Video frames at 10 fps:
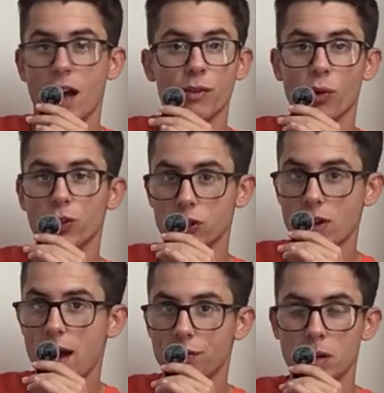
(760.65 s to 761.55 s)
I've only
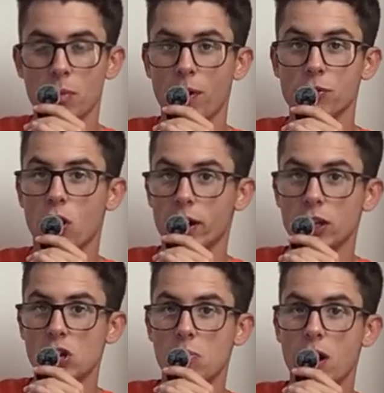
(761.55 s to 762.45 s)
drafted him if I've gone
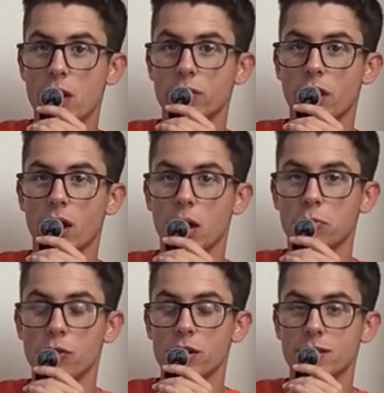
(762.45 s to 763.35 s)
A.J. Brown
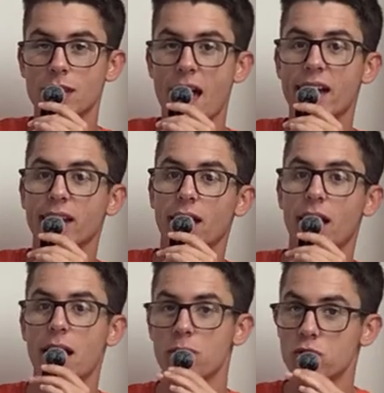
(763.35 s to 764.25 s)
for the stack.
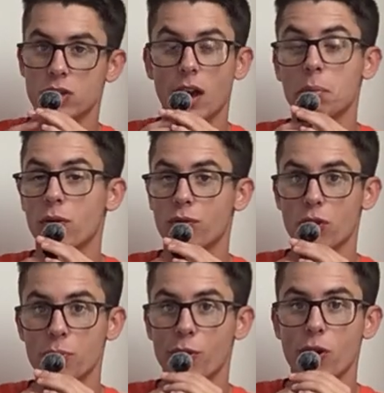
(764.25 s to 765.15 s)
I
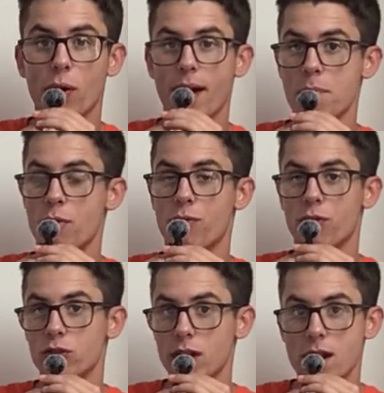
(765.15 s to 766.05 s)
prefer Burrow. I
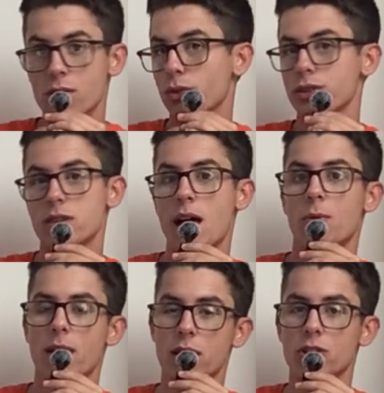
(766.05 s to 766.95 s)
prefer Daniels in that
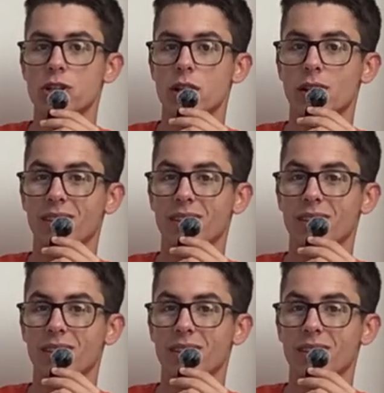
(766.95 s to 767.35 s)
range.